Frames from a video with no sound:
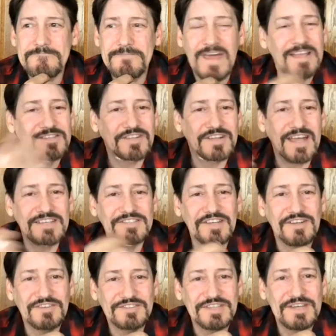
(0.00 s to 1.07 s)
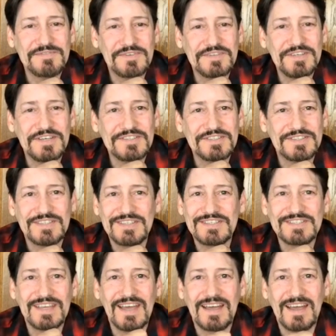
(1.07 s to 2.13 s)
That's the last I'll say for this,
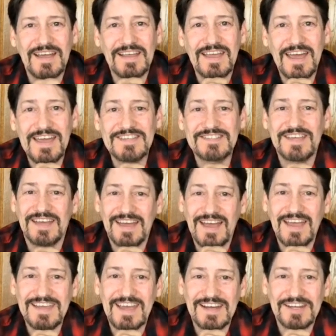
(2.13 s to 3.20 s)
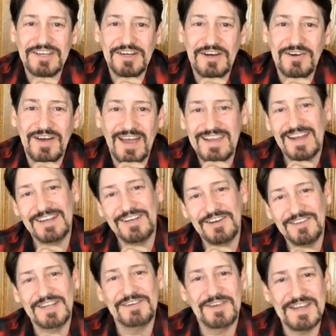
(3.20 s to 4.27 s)
because guys, I gotta go. I gotta
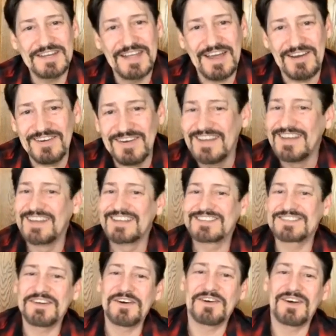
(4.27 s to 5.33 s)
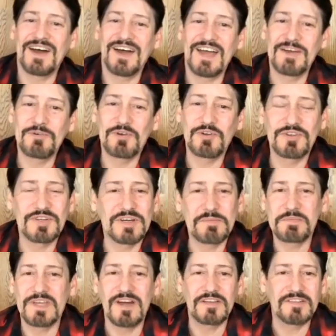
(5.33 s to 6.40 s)
go like right now. So I
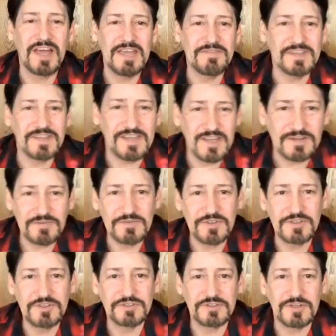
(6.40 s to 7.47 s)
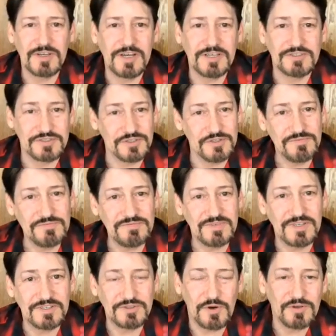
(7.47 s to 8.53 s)
will be on live again soon,
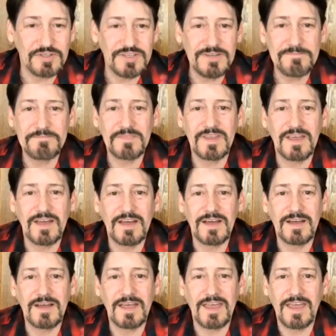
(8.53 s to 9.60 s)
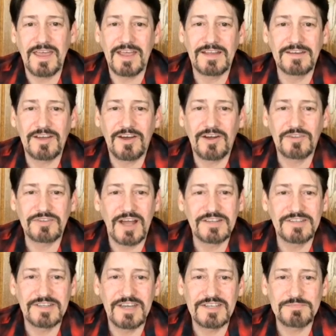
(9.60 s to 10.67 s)
shortly, and I'll
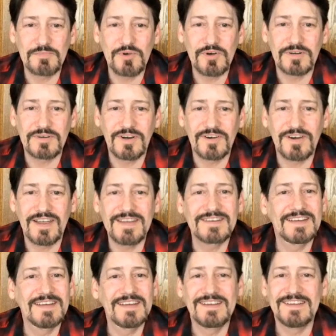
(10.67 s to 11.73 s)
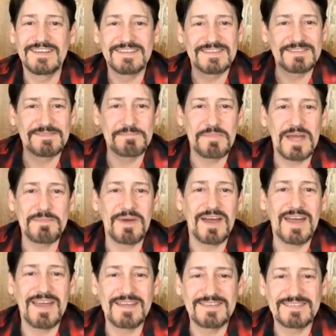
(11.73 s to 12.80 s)
talk to you guys more. All right?
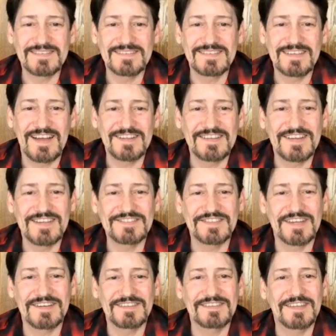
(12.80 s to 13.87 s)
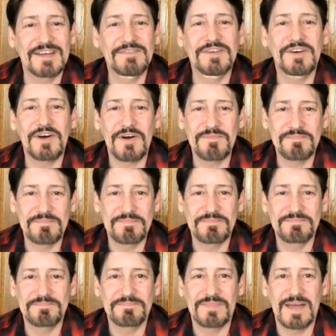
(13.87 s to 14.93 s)
Bye-bye. Talk to you guys later. Love you all.
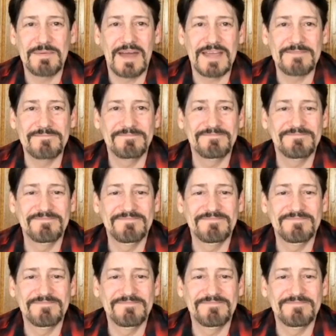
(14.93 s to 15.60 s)
Bye-bye.